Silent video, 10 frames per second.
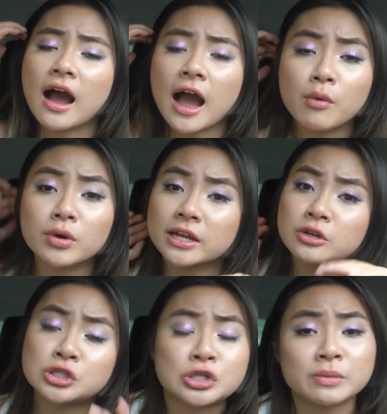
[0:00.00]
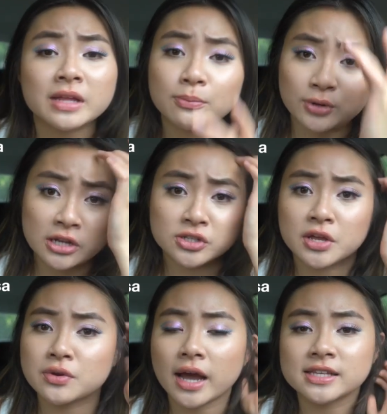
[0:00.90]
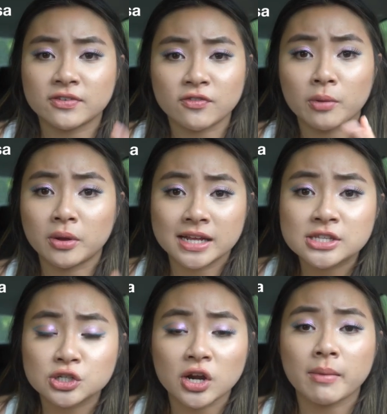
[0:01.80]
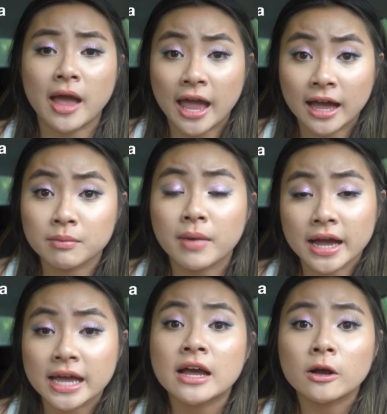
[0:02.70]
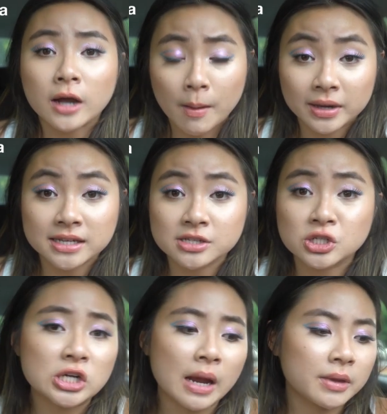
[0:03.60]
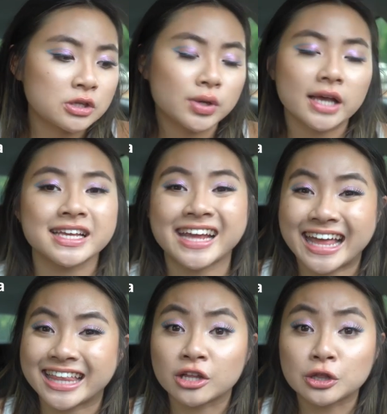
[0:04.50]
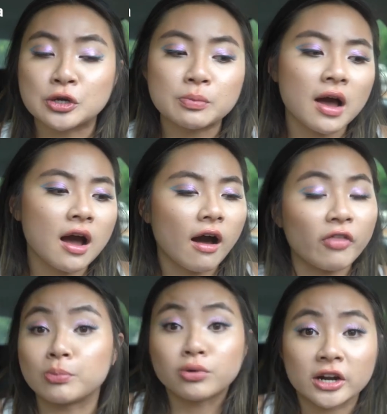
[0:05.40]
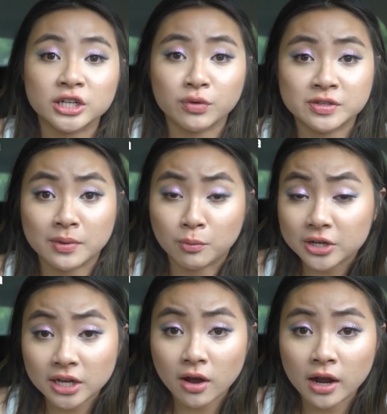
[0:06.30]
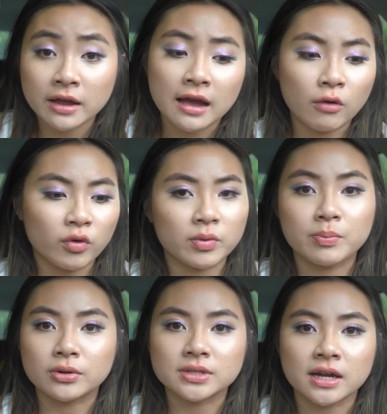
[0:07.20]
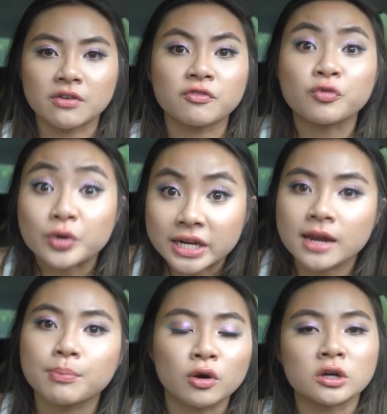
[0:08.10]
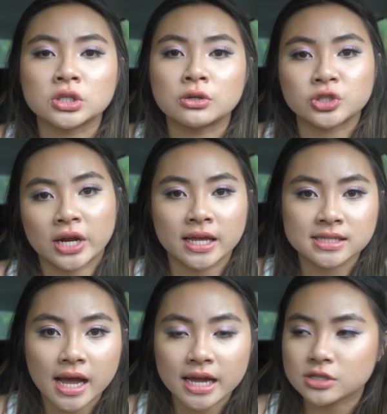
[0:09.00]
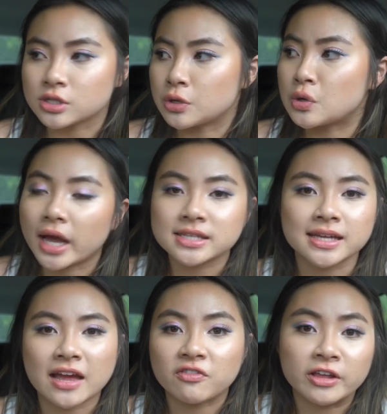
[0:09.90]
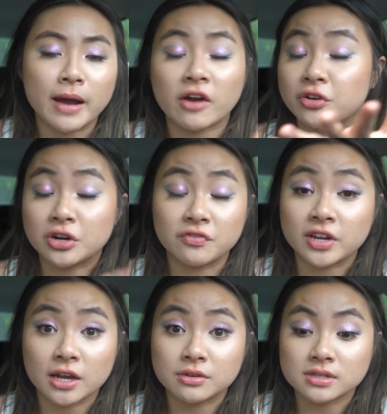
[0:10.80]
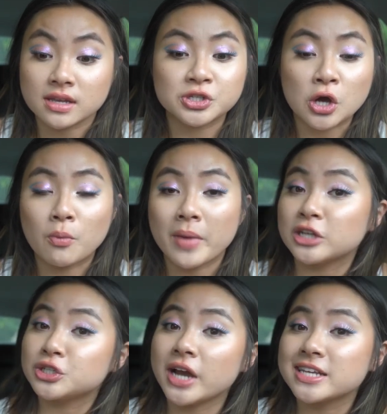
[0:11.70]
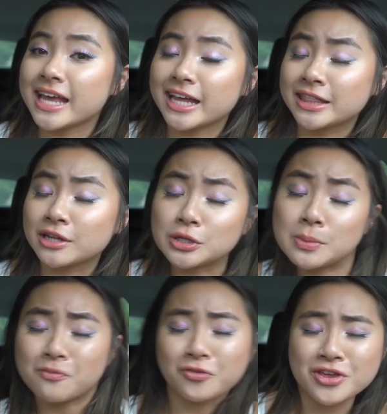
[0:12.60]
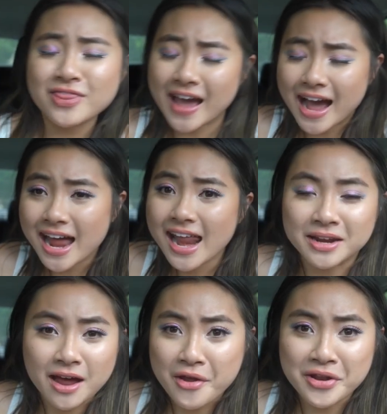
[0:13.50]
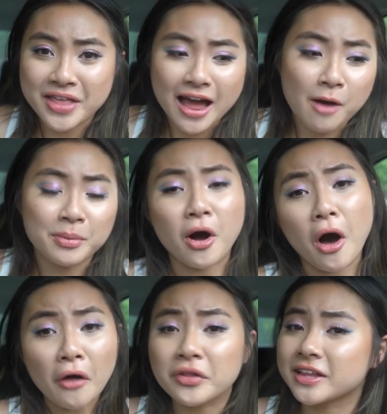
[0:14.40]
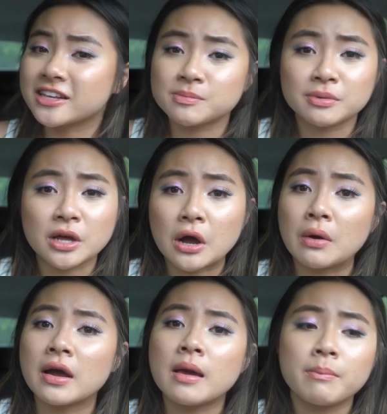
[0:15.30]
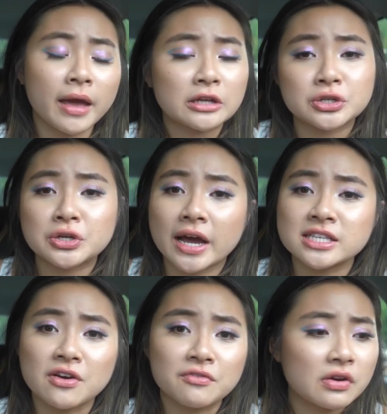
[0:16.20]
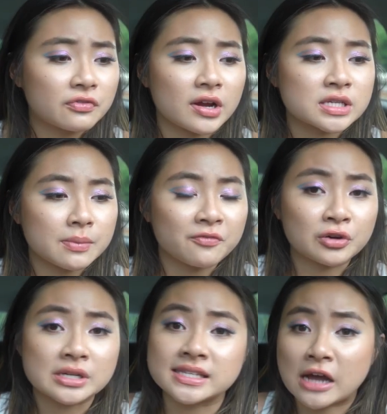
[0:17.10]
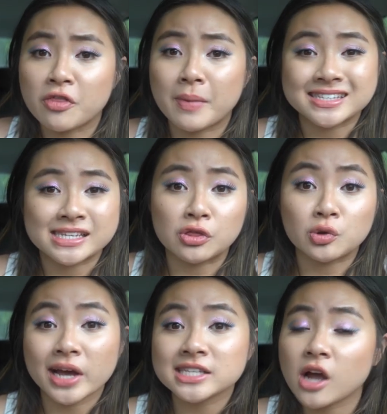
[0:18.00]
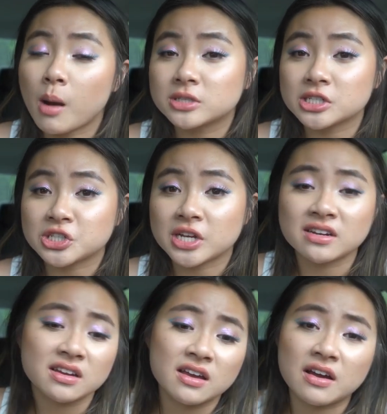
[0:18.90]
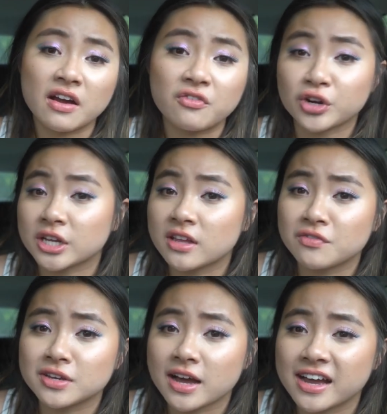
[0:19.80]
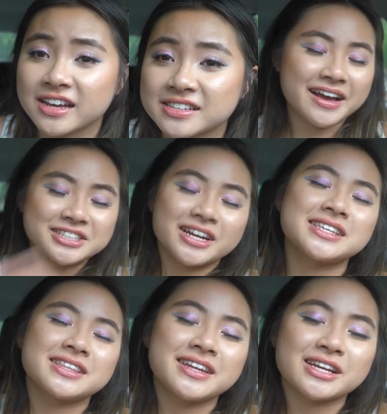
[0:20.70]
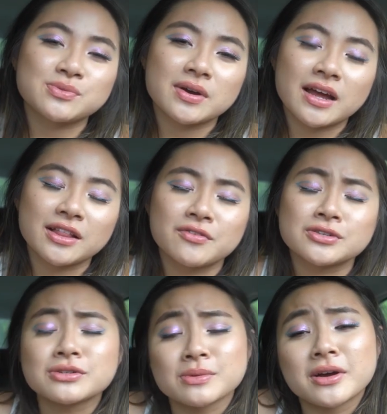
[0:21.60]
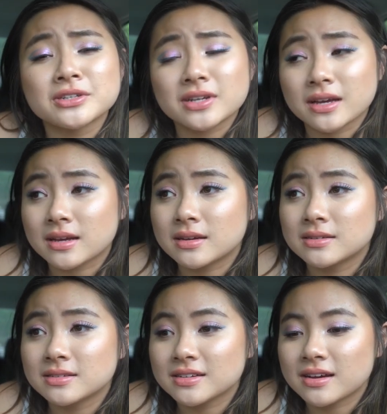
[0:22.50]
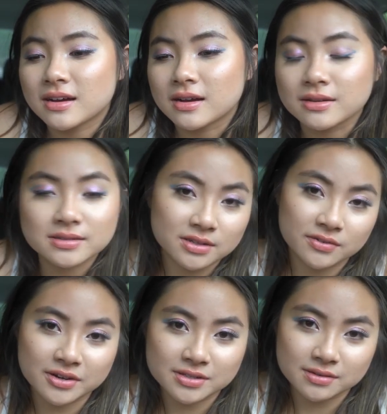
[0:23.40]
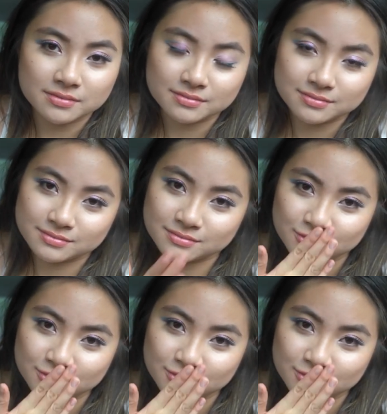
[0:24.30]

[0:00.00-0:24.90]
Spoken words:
I would extremely appreciate you guys if you follow me on Instagram and my company's Instagram, because you guys can get in the loop of the project we've been working on. We've been building a free personal training site so you guys can get feedback for your videos. So make sure you guys get in the loop for that. And other than that, I'll put all the links below. Make sure you guys vote for us for the South by Southwest competition. I freaking love you guys. Catch you guys in the next one. I love you so, so much. And I'll see you very soon.